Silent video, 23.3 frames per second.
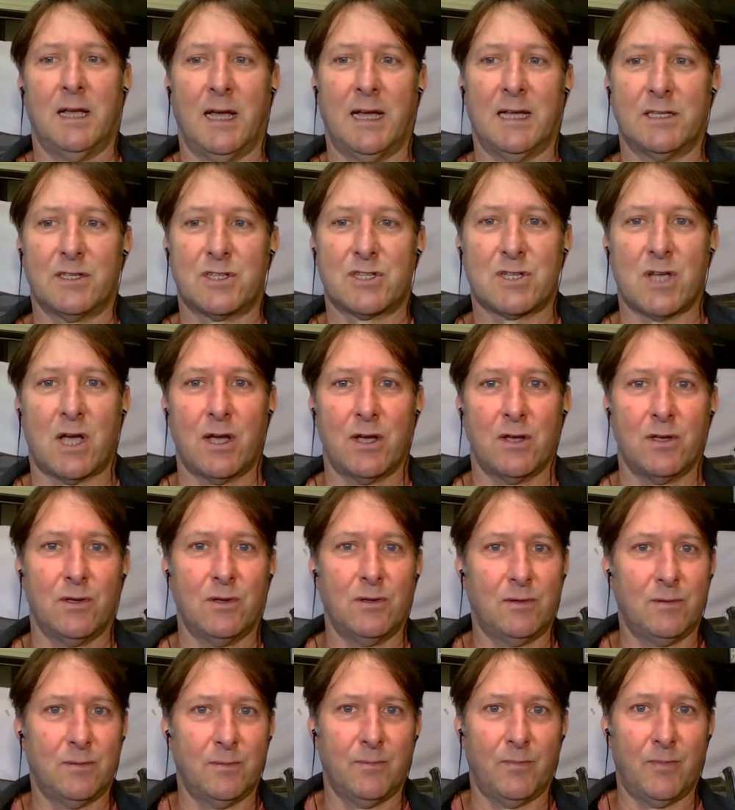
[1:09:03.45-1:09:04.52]
And
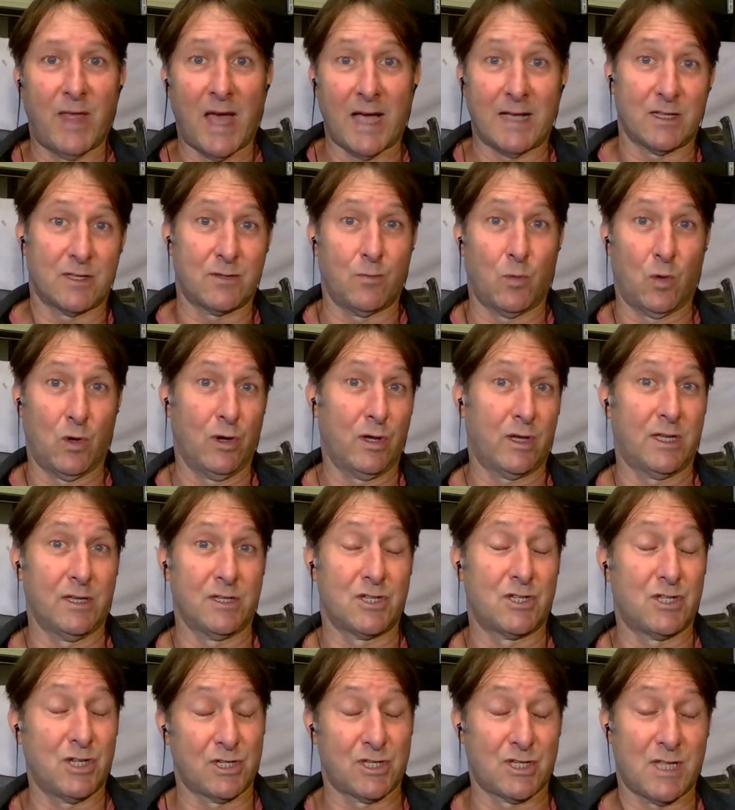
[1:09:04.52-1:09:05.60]
so that work
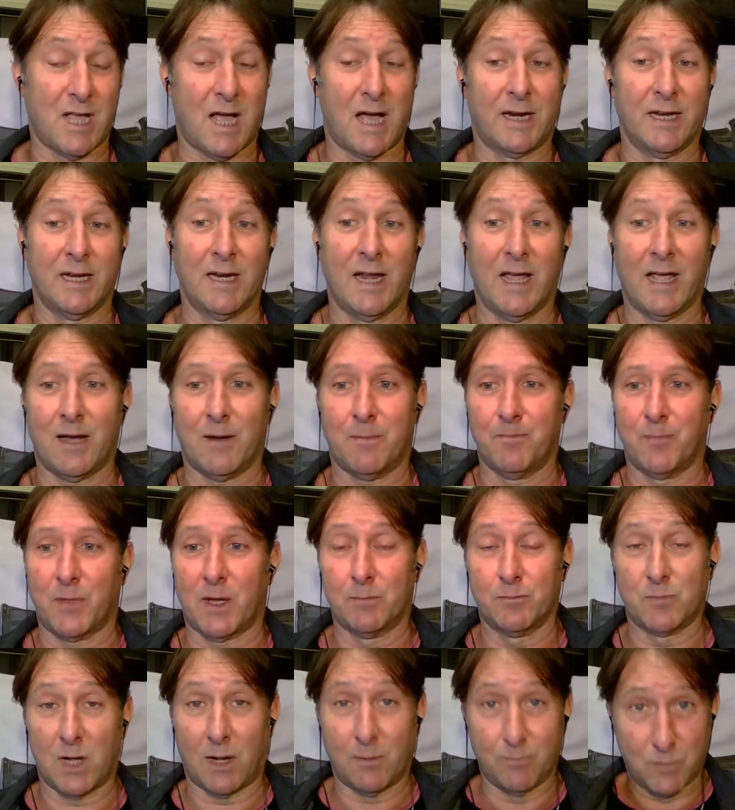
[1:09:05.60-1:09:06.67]
is just starting now.
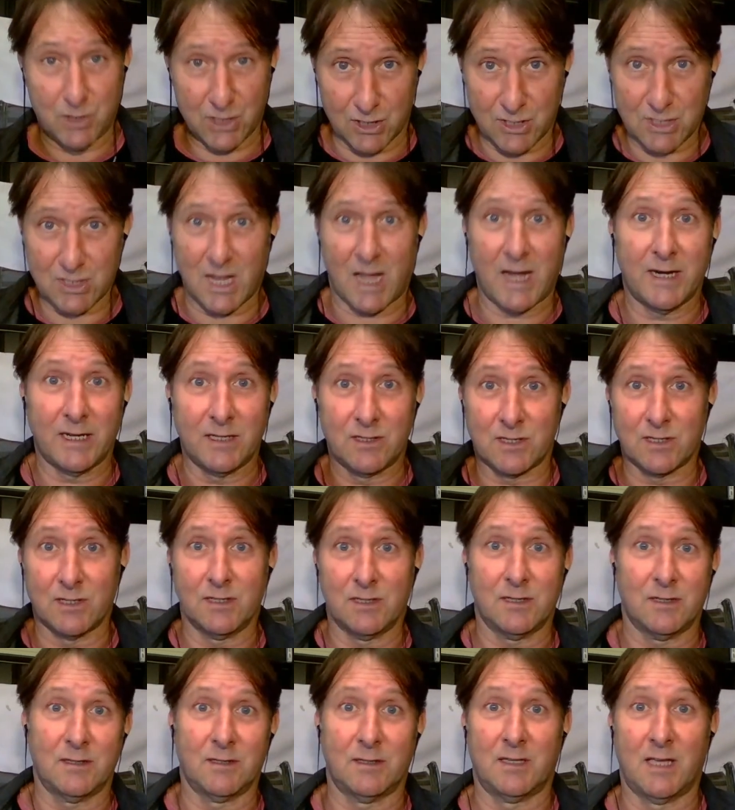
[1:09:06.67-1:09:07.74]
I'm just starting
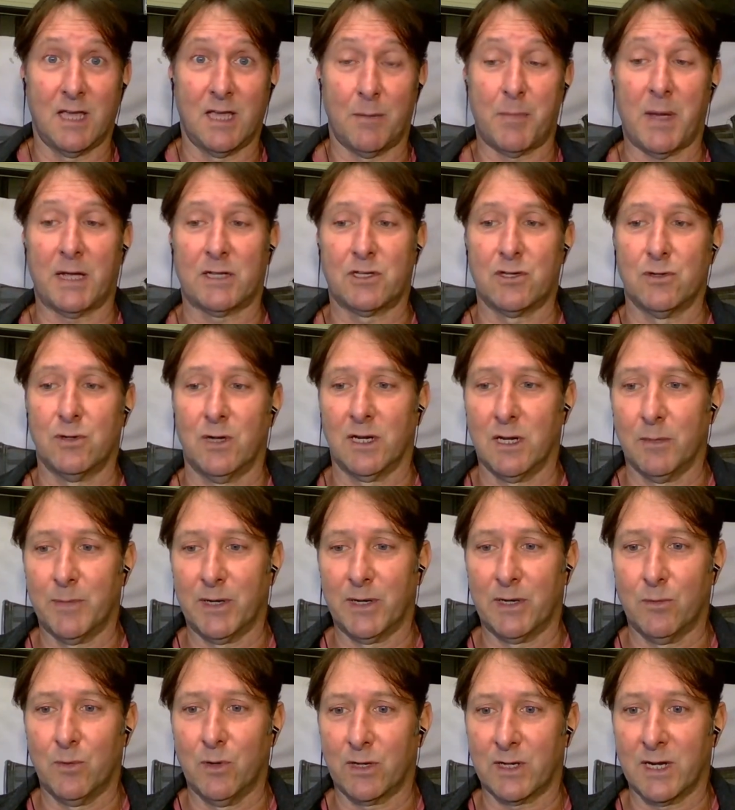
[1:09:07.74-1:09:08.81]
to get back to a little
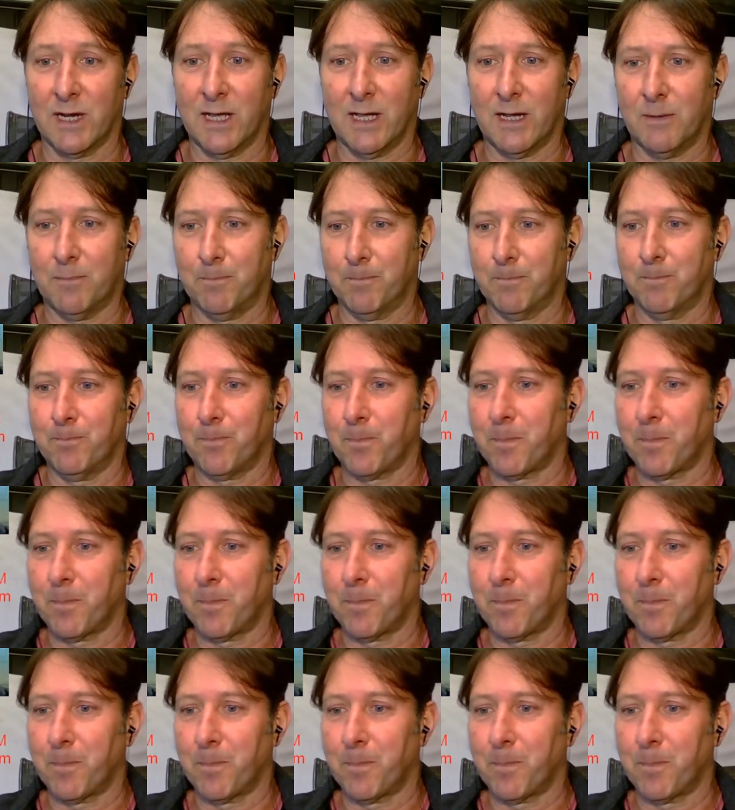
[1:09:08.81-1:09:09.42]
bit of work now.